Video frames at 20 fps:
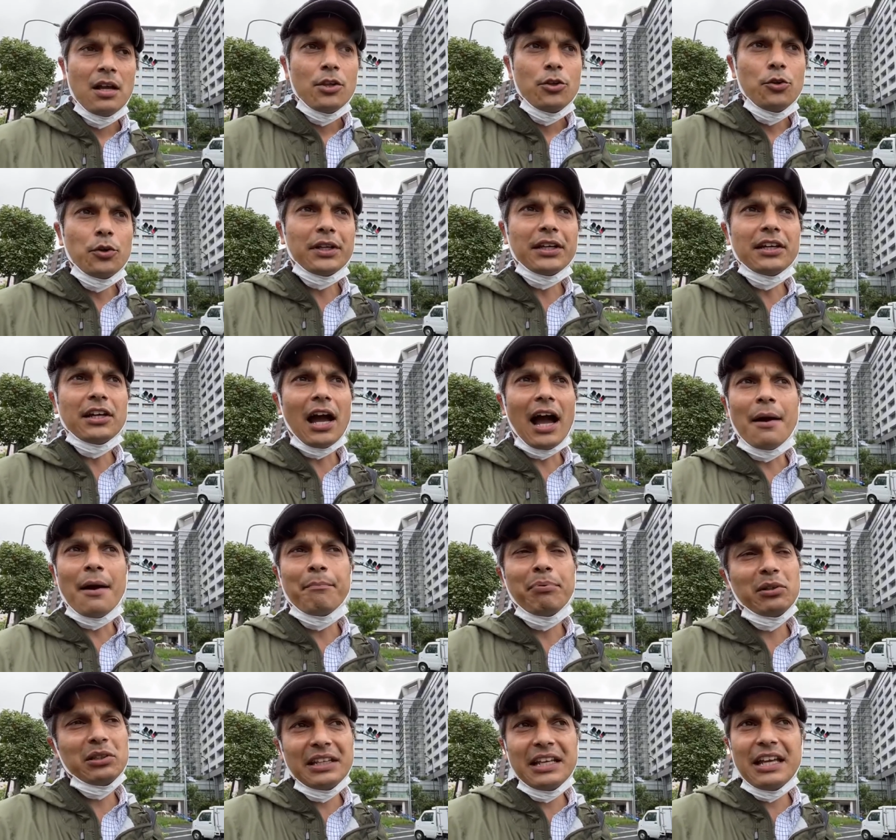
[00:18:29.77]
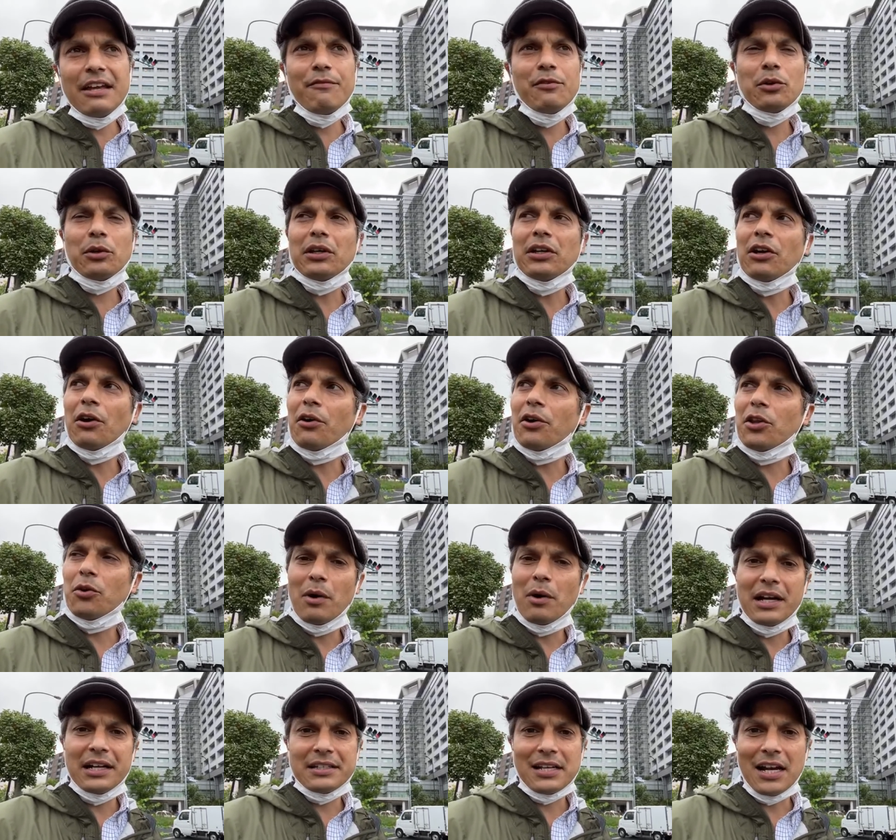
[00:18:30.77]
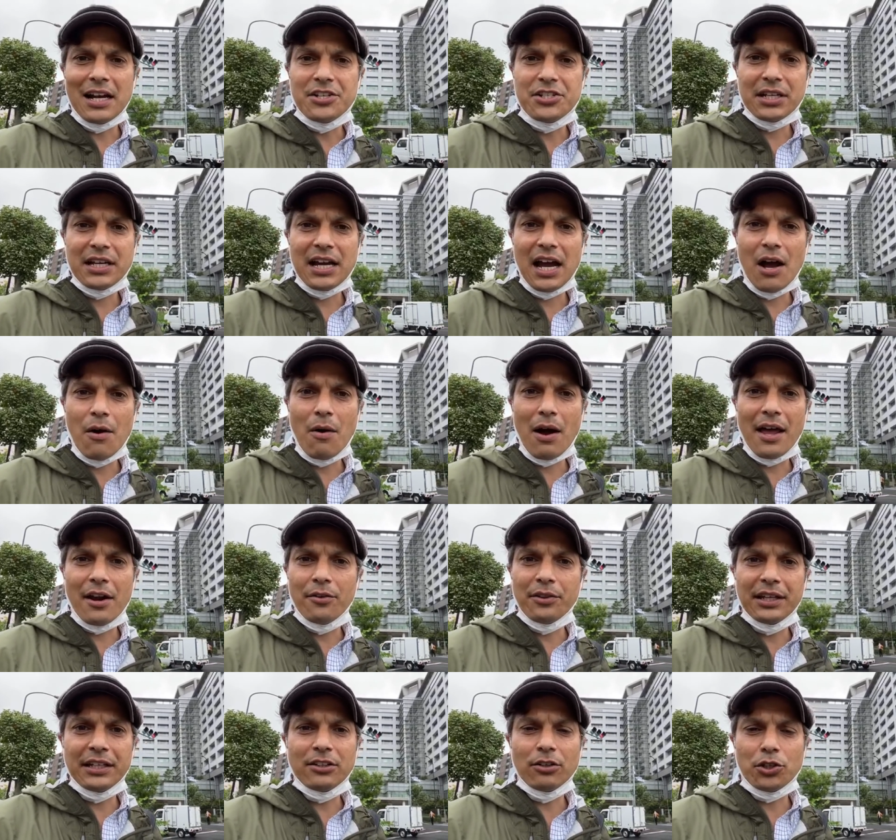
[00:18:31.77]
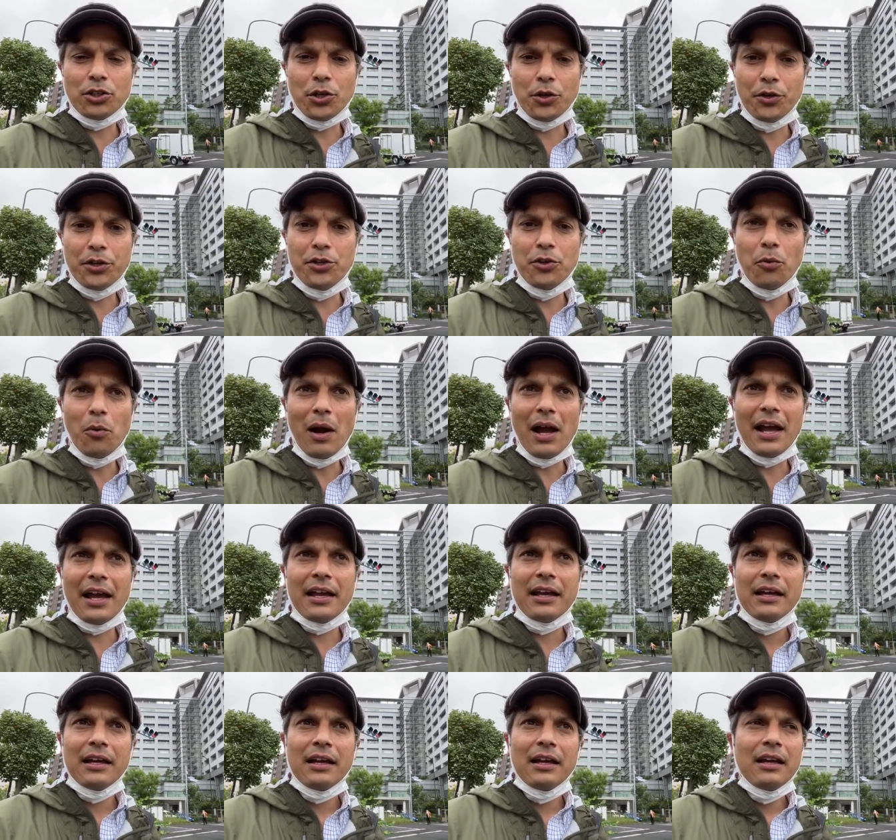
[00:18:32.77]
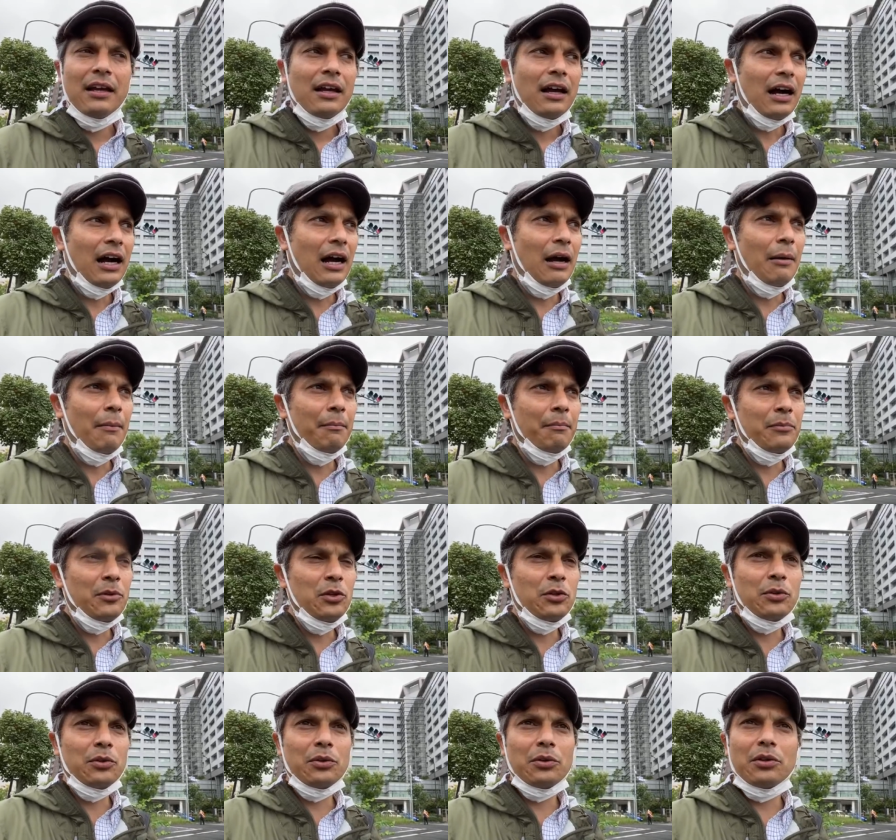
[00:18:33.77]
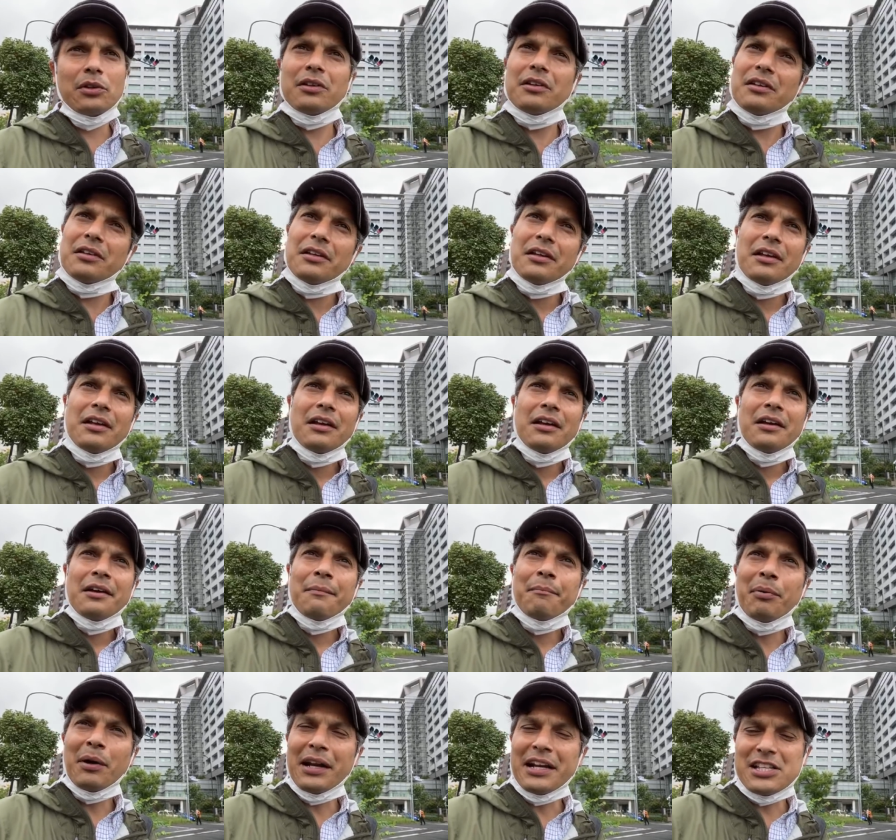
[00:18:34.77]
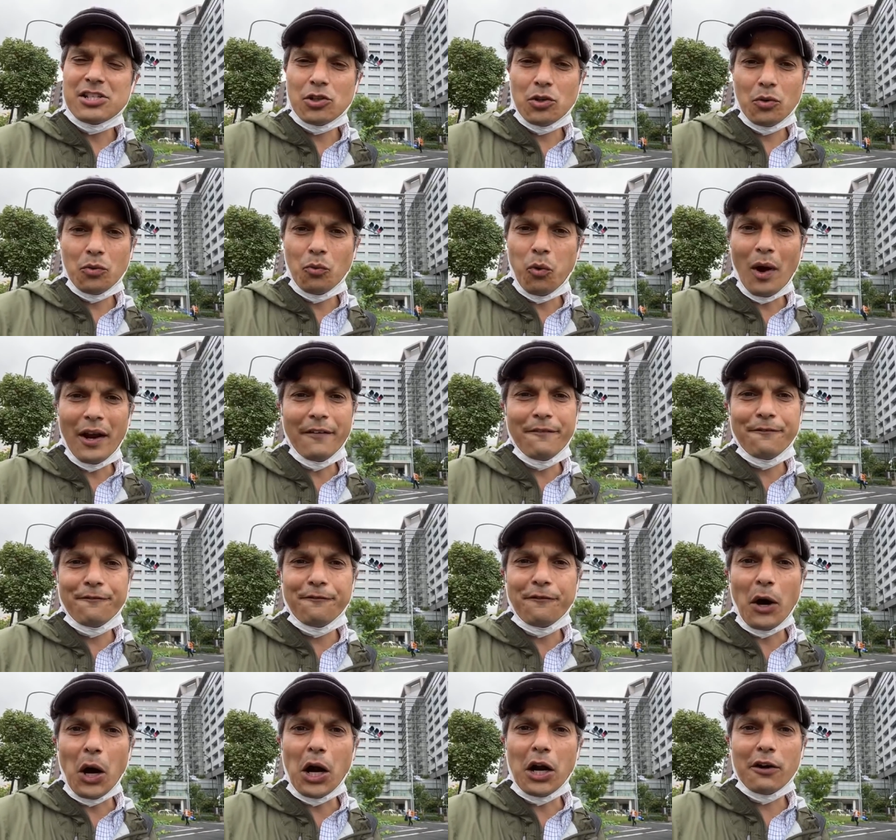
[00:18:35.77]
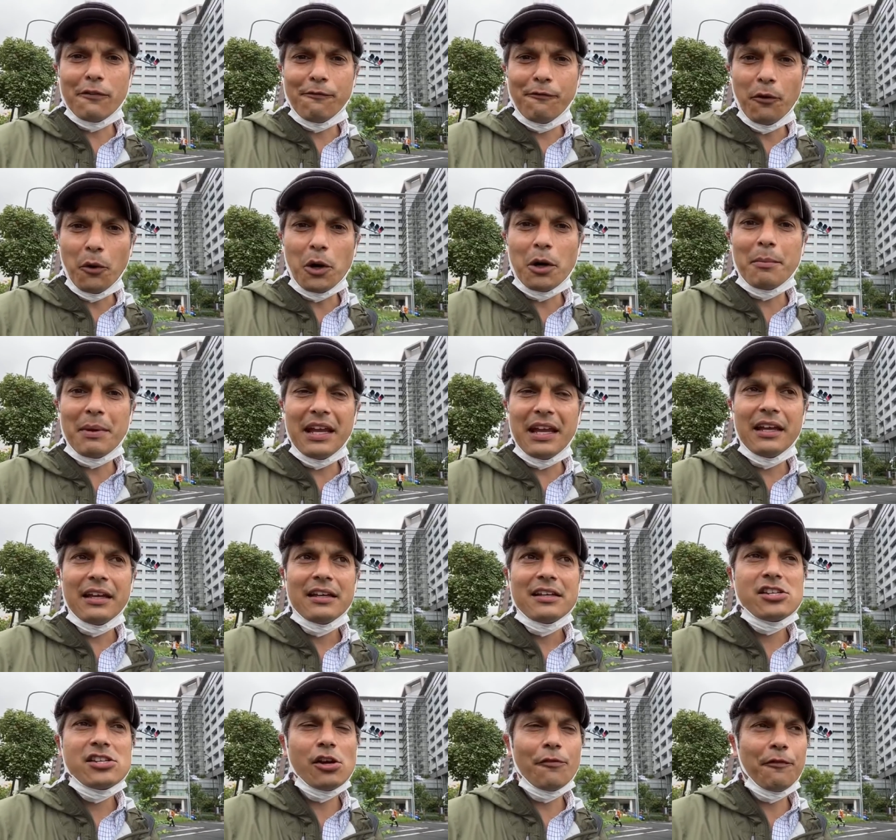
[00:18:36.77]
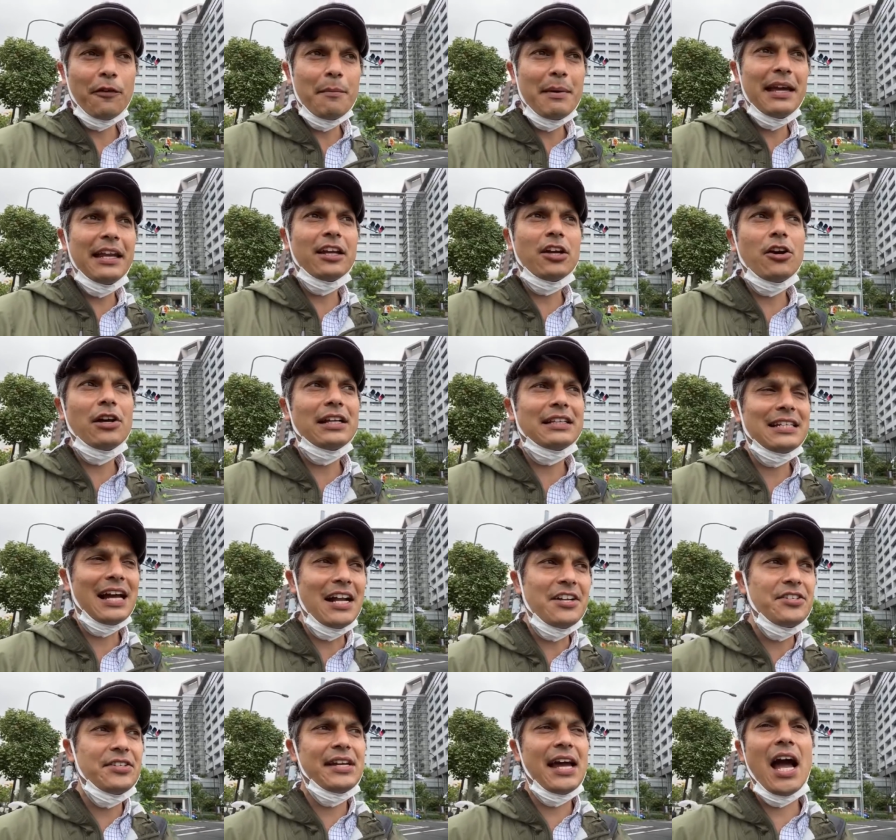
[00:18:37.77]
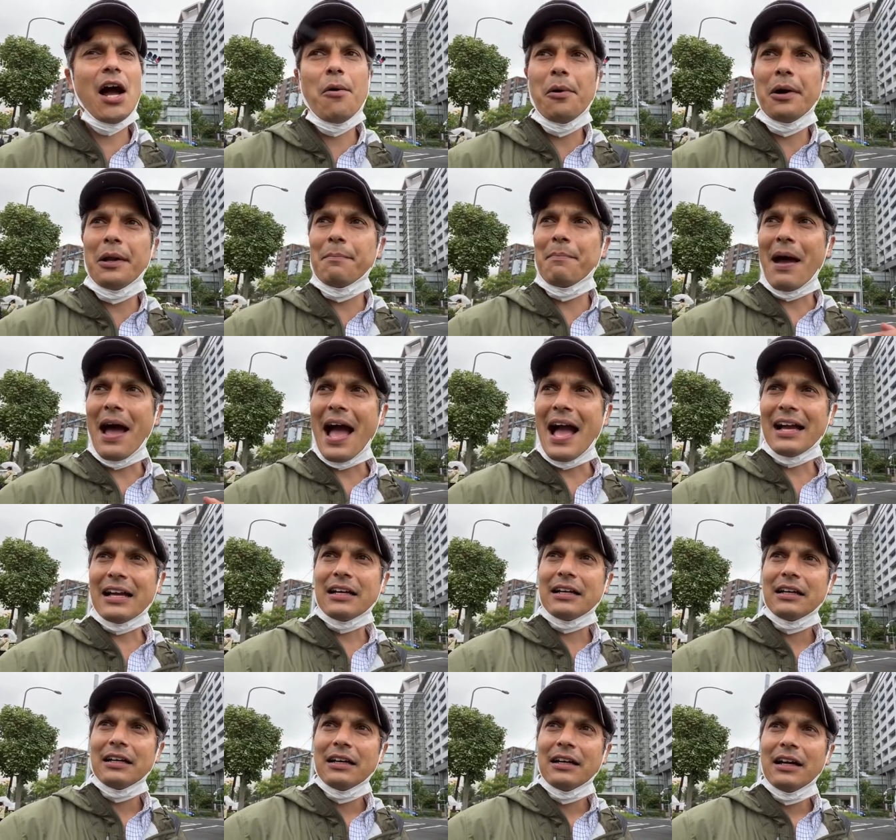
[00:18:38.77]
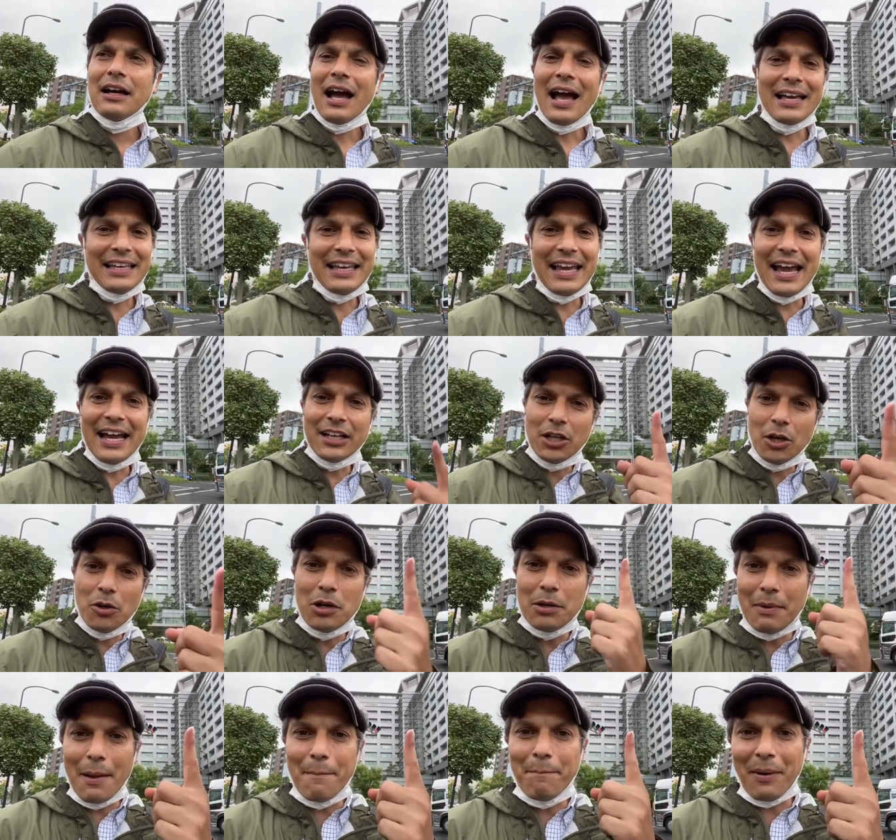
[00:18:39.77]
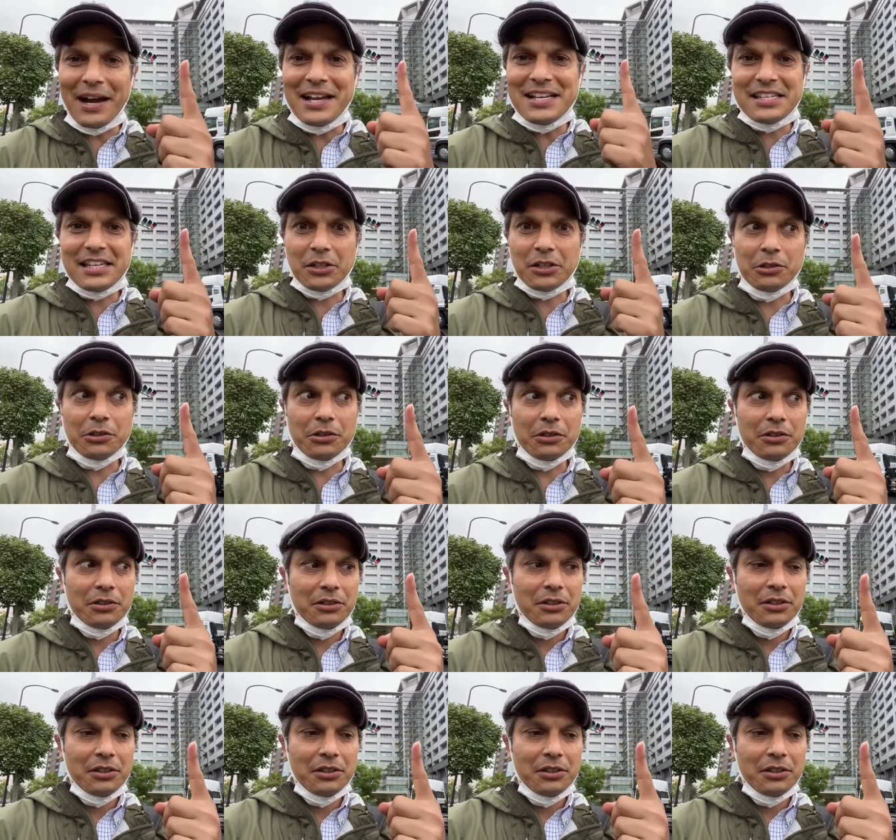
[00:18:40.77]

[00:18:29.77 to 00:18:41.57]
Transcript: You can, I believe you can go to the one in Tachikawa. I don't think they'll turn you away. But it's quite far for me. So for me to go to Tachikawa and back, I can't go on my bicycle.